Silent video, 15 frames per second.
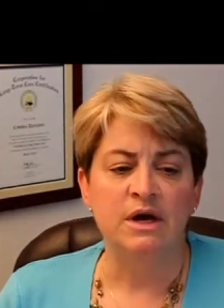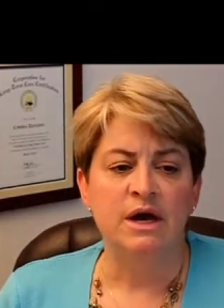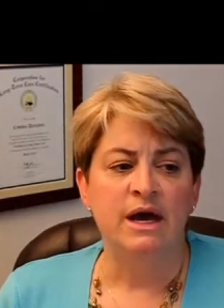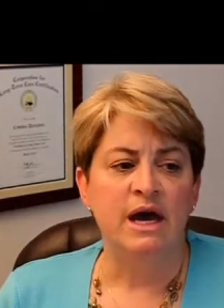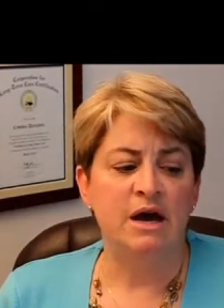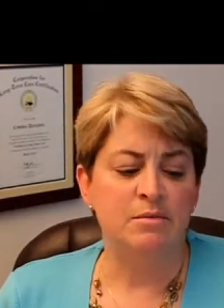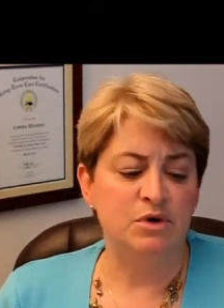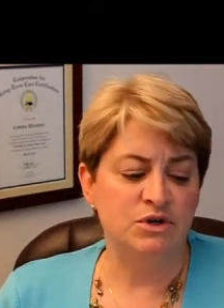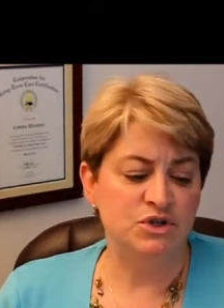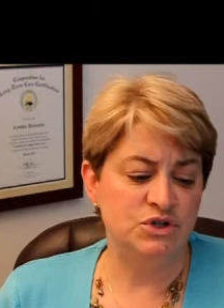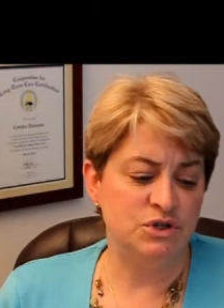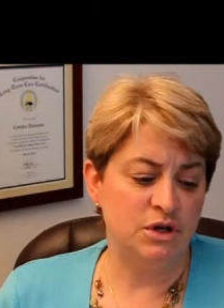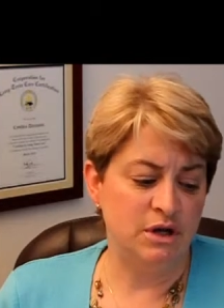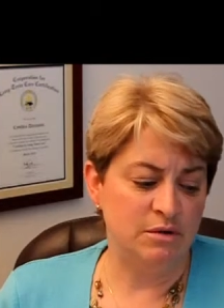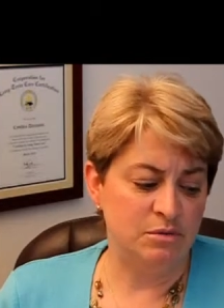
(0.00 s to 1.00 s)
how
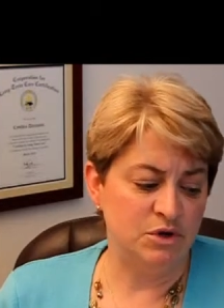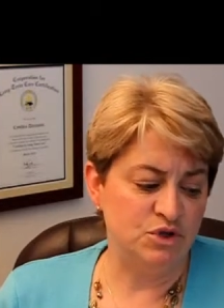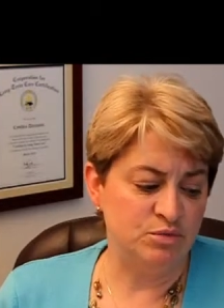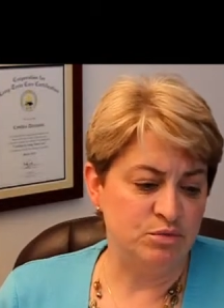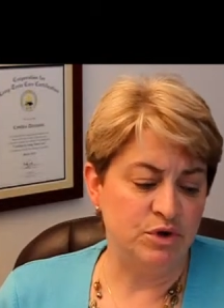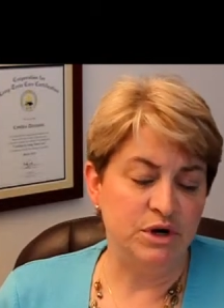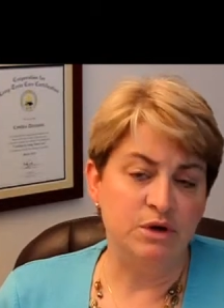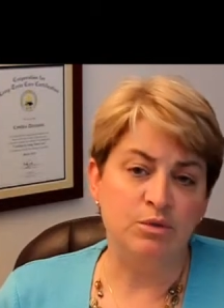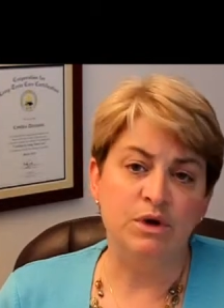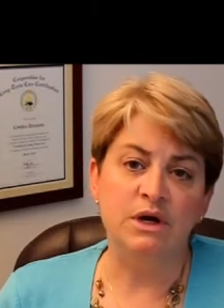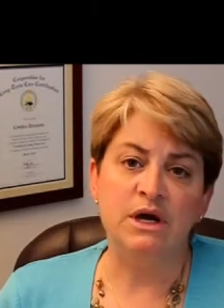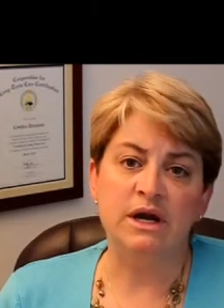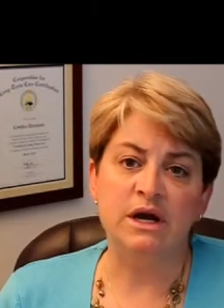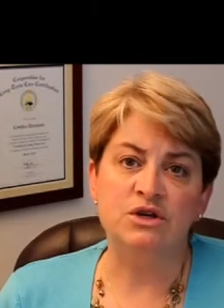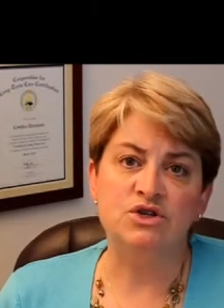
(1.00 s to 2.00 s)
much money we
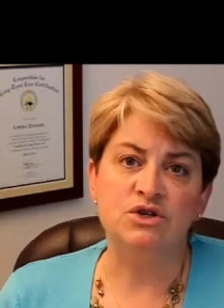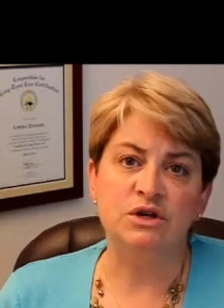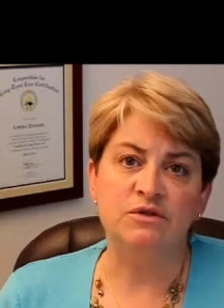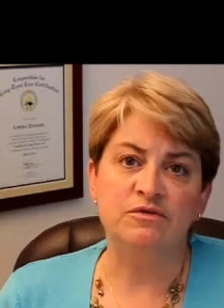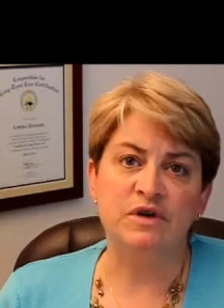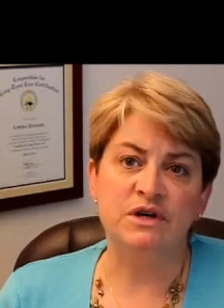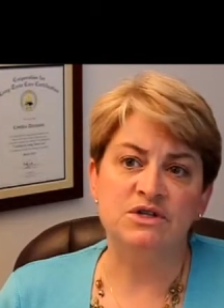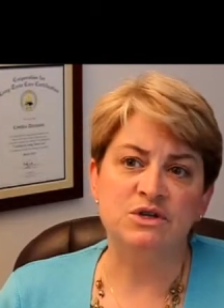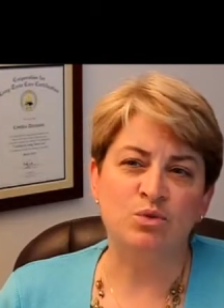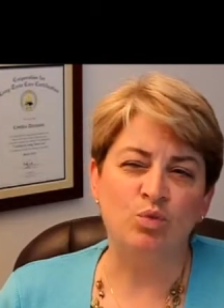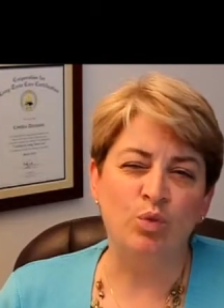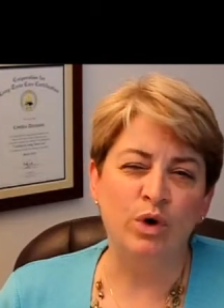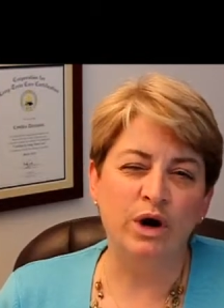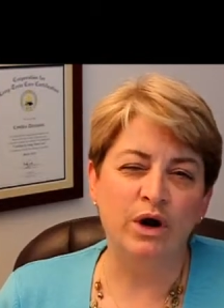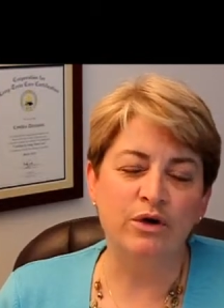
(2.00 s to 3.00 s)
can actually invest, and
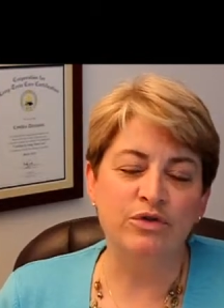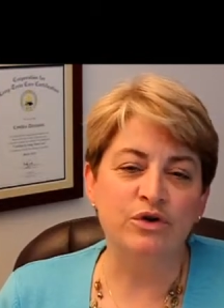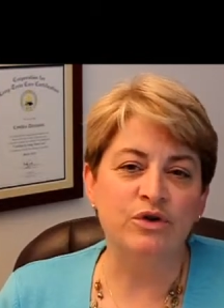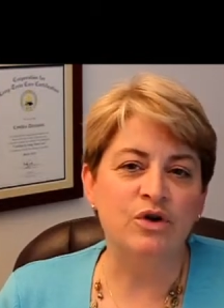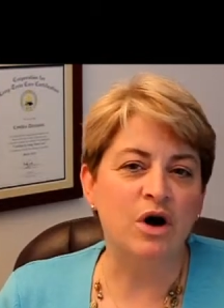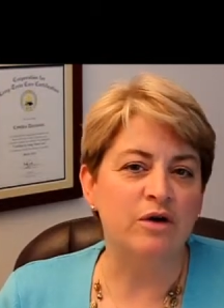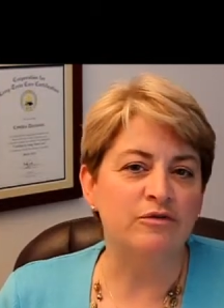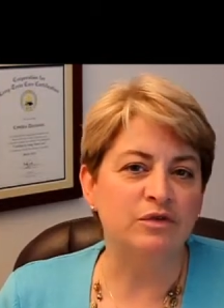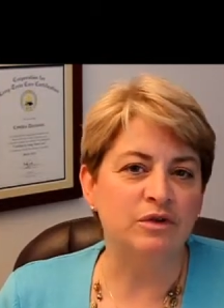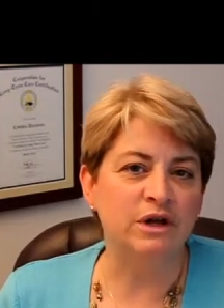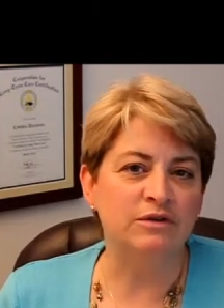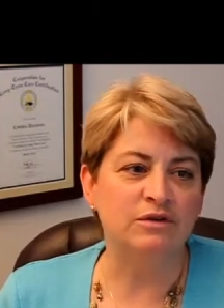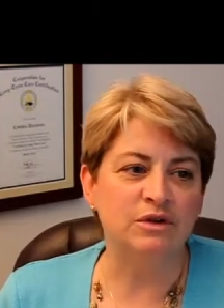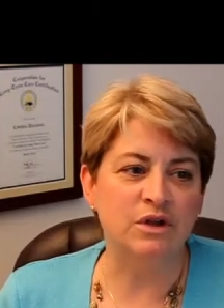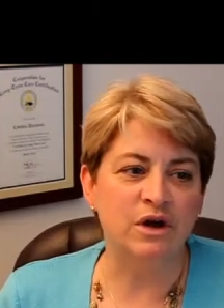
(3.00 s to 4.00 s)
where their comfort
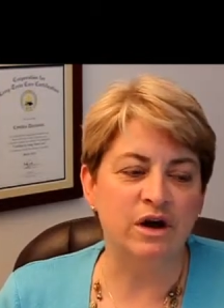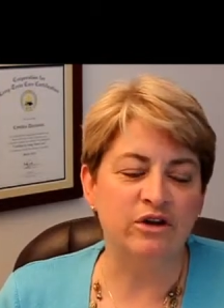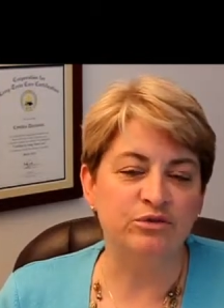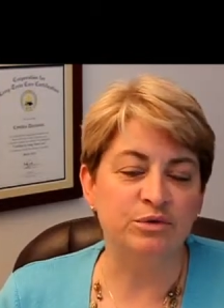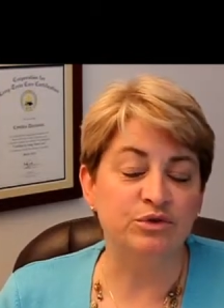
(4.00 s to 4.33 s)
level lies.